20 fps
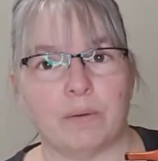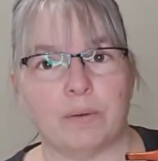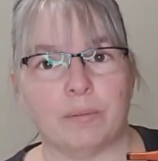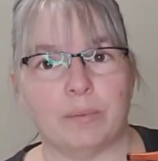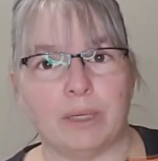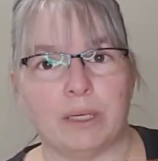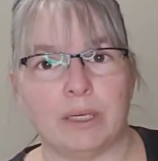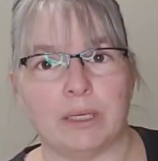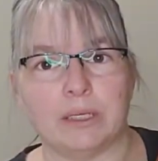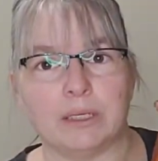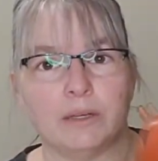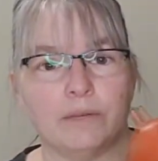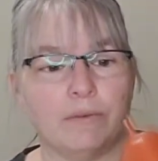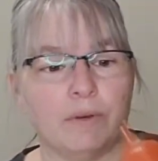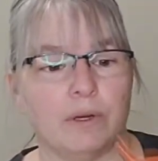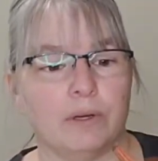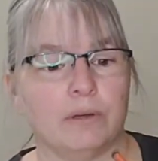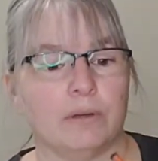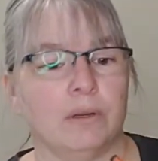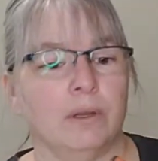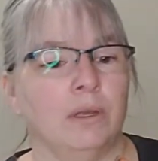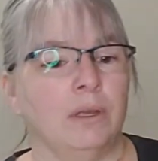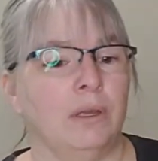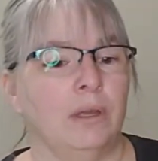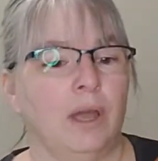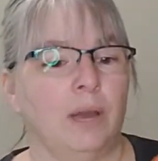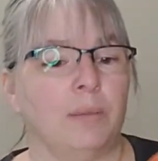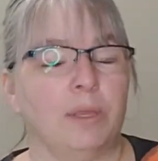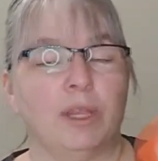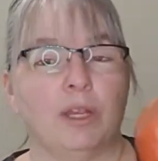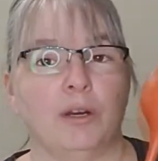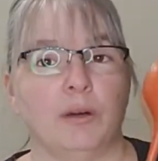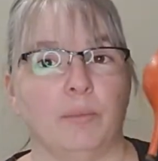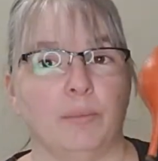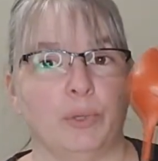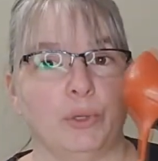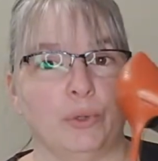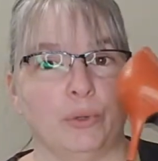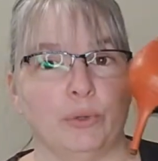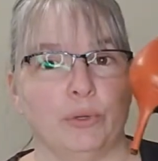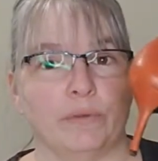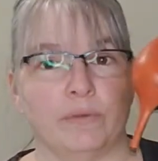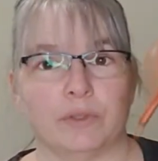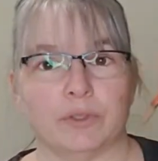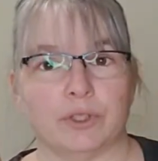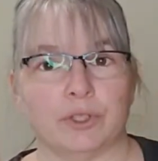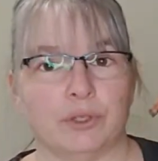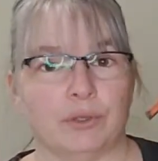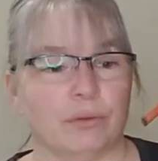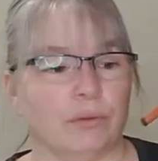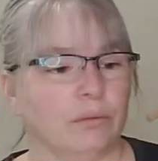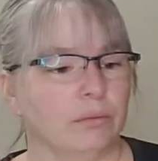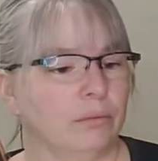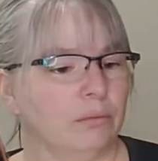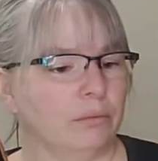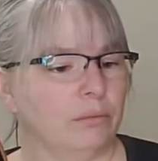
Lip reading: would be any different. I mean, they're a beautiful shoe.